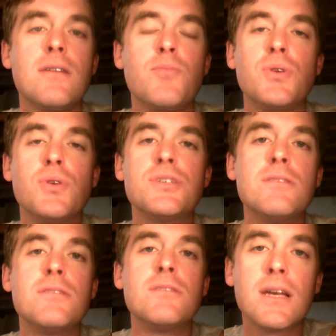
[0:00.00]
built-in
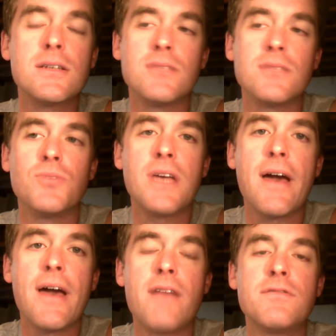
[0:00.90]
mechanism we
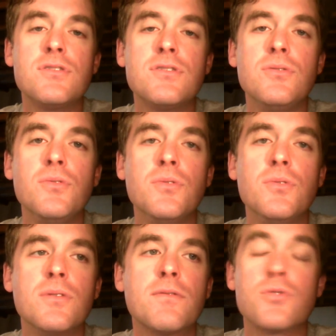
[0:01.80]
have
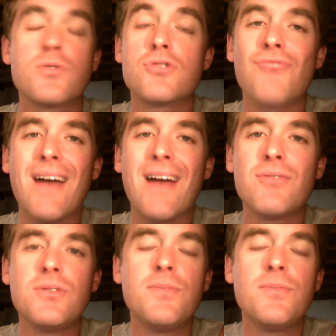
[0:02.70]
for survival,